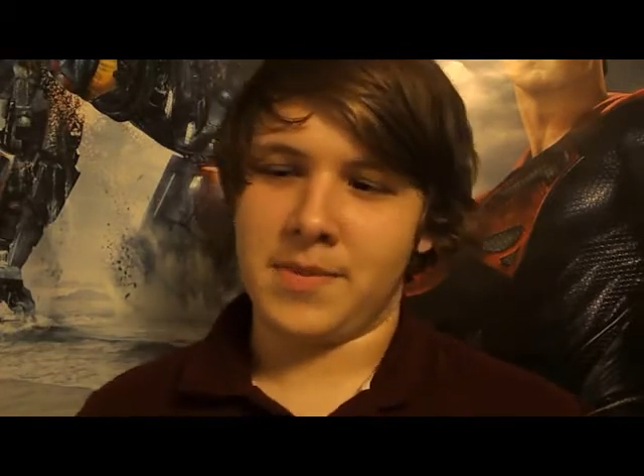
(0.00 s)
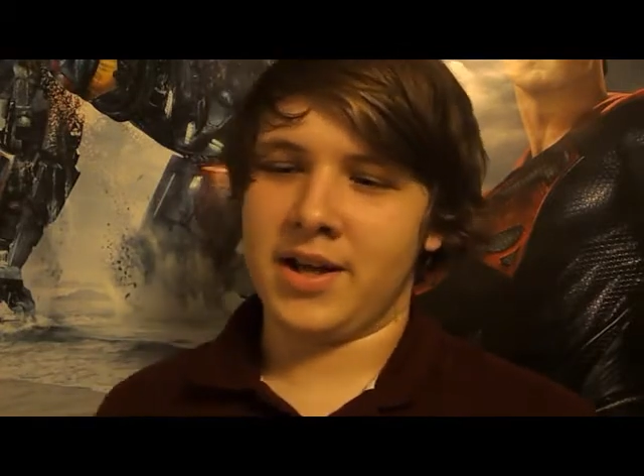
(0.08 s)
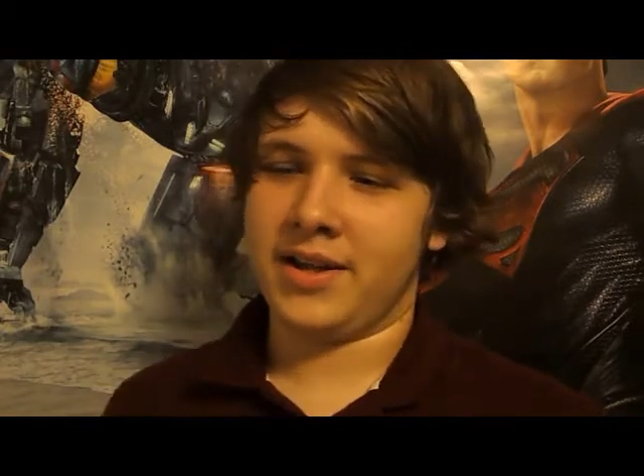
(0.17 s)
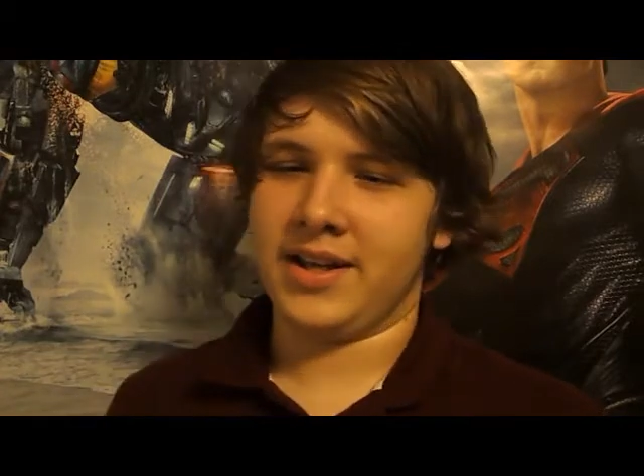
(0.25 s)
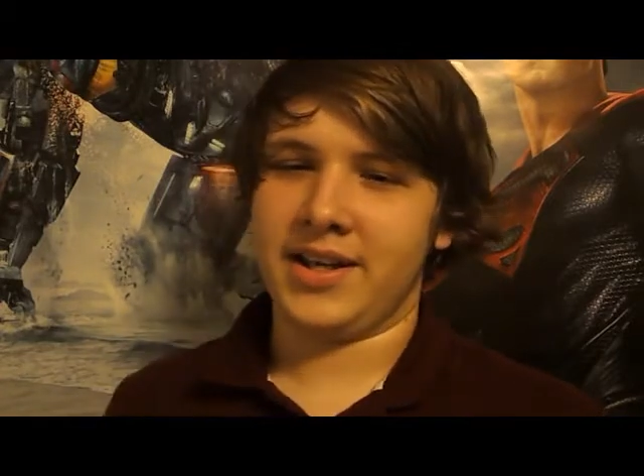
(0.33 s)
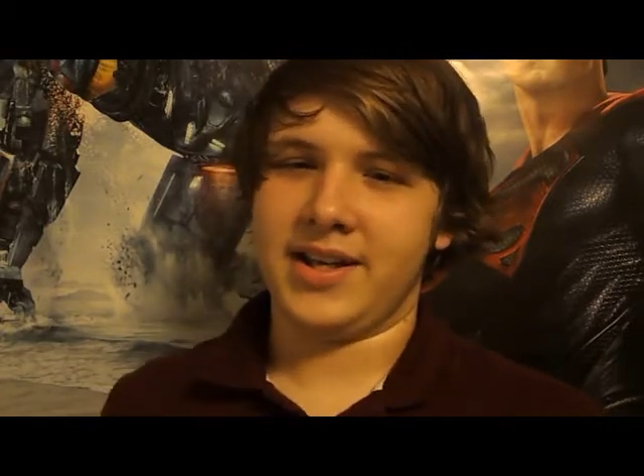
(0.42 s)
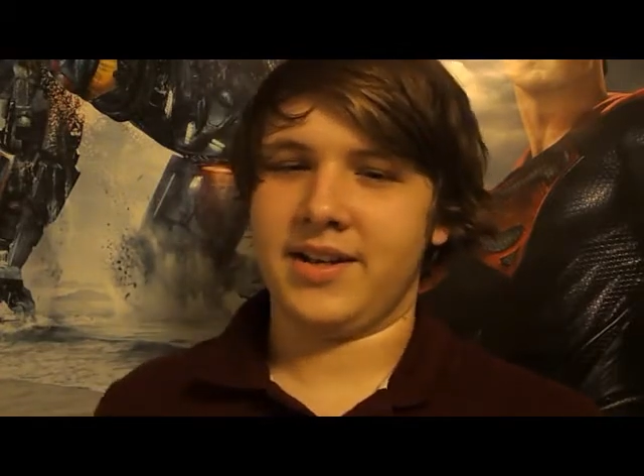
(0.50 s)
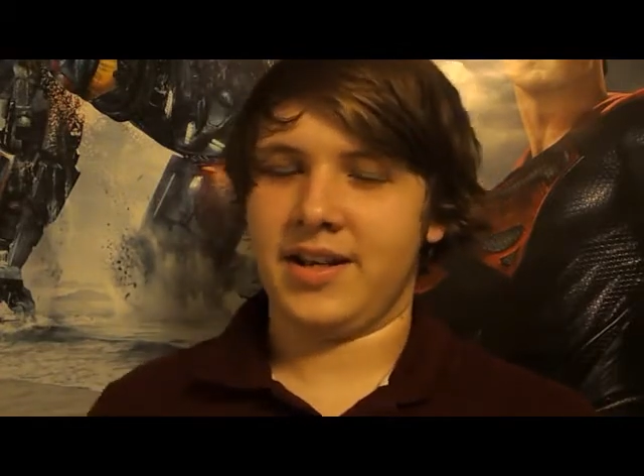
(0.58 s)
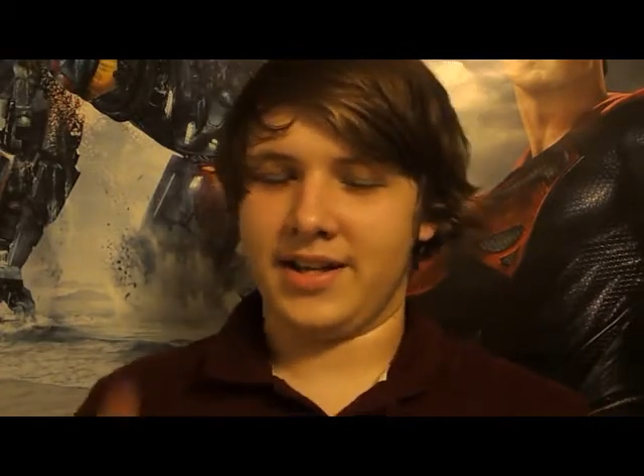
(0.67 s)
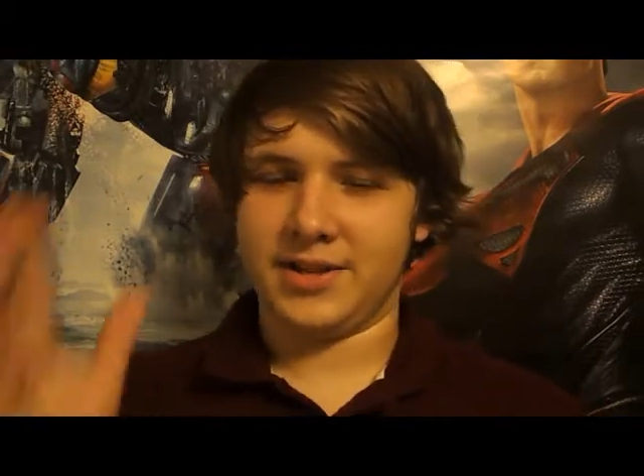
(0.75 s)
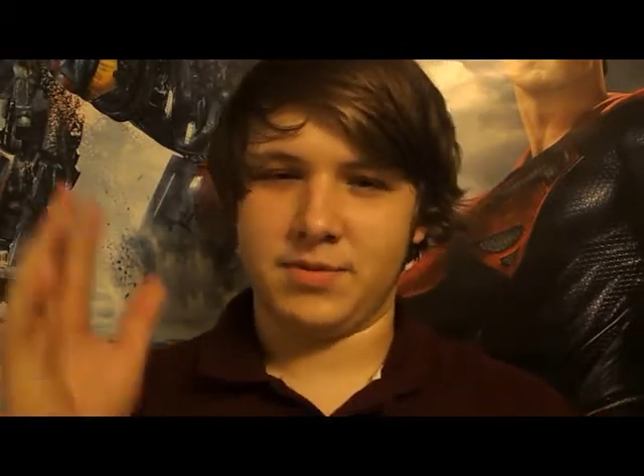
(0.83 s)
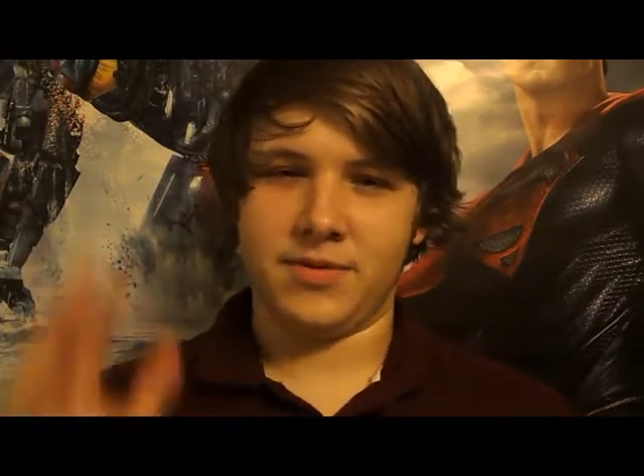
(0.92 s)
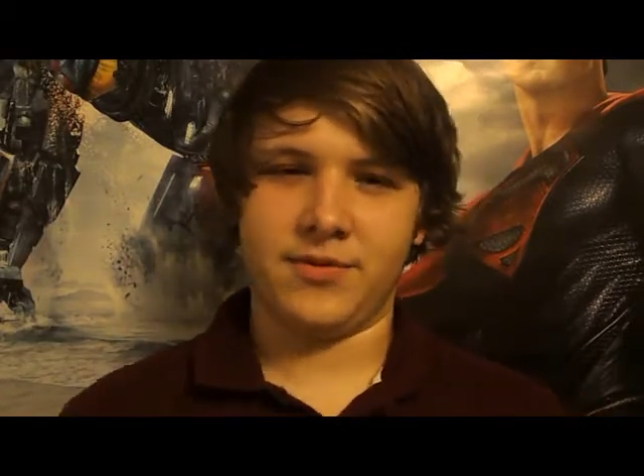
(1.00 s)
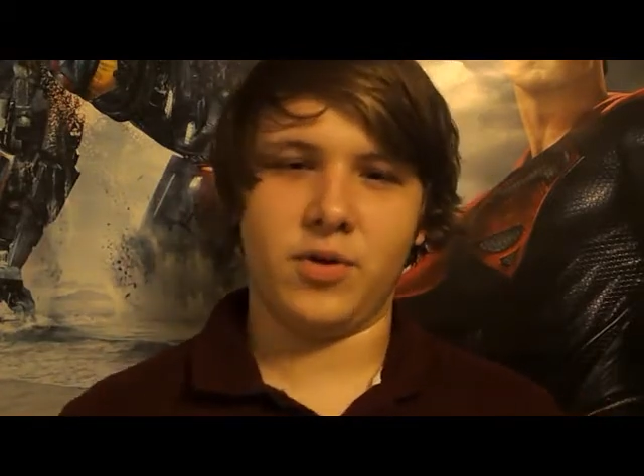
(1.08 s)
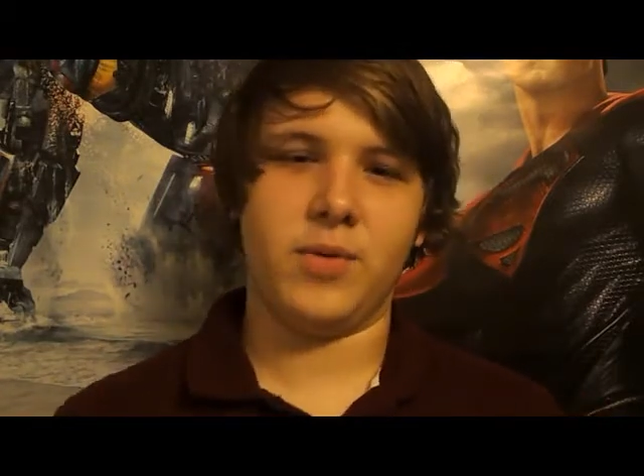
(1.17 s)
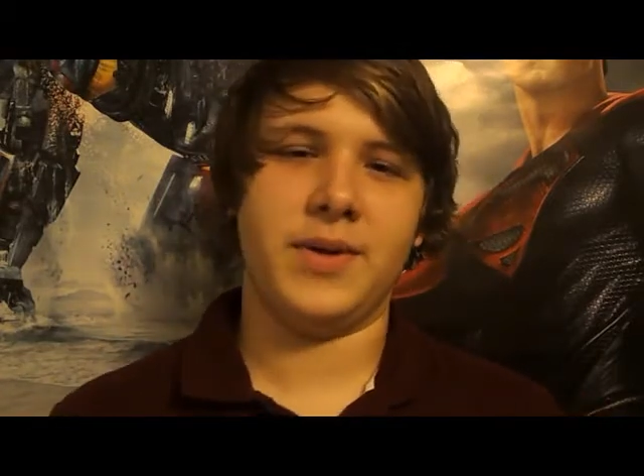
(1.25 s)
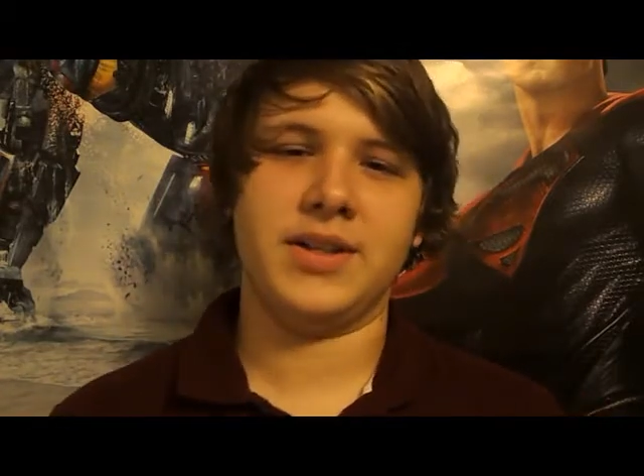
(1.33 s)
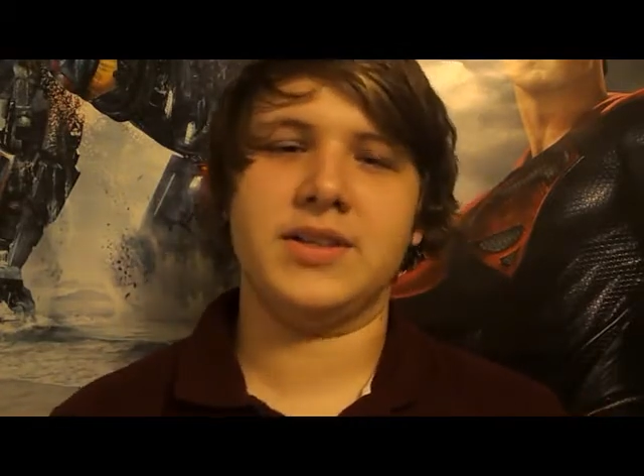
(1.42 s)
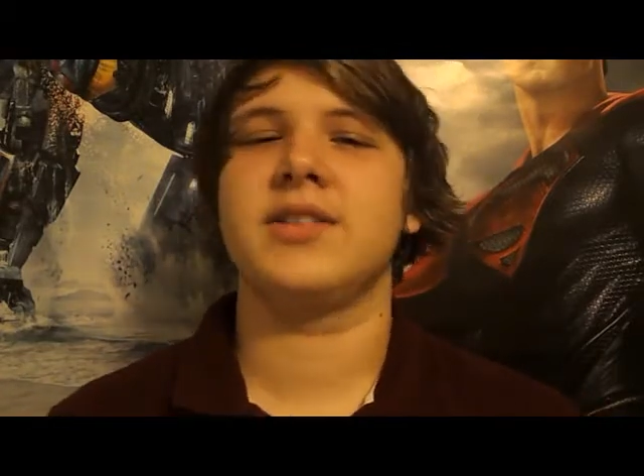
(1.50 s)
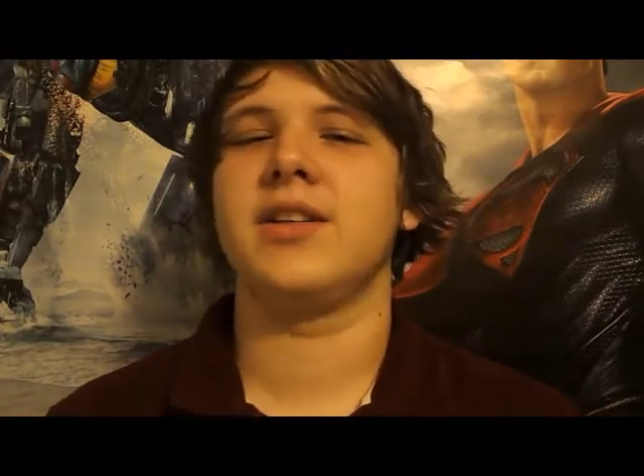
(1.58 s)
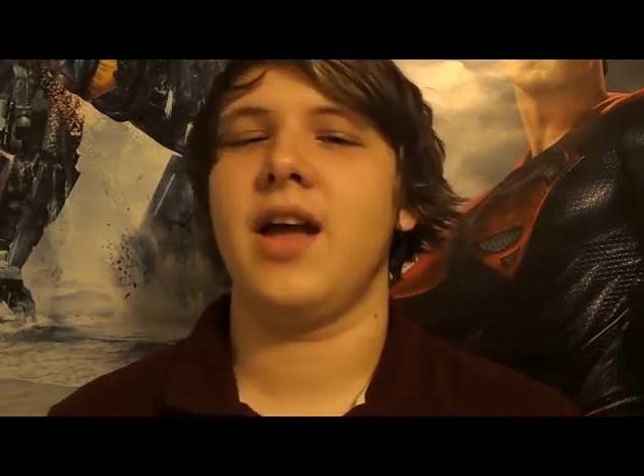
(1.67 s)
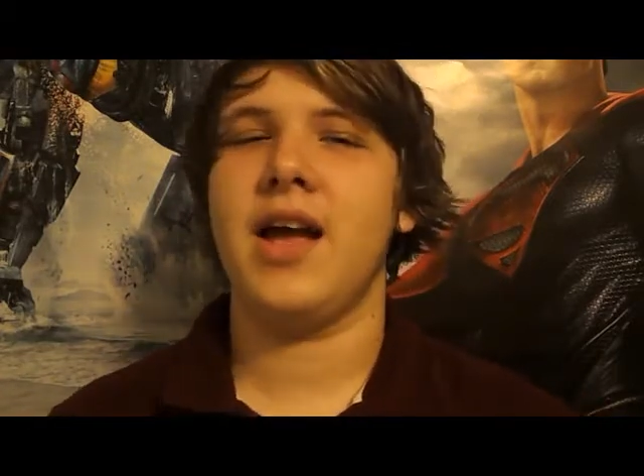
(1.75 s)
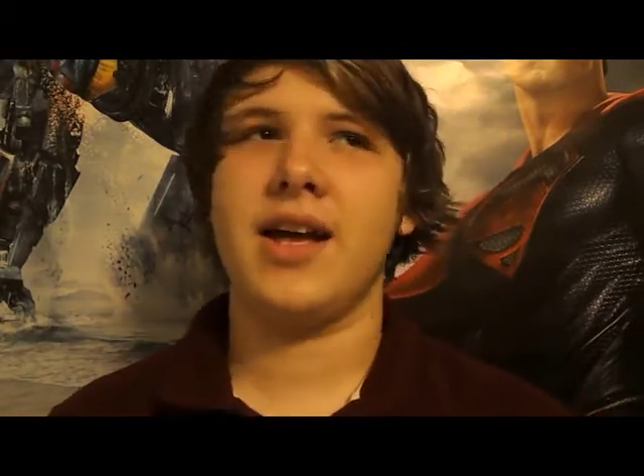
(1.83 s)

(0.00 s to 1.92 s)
mailing in his performance,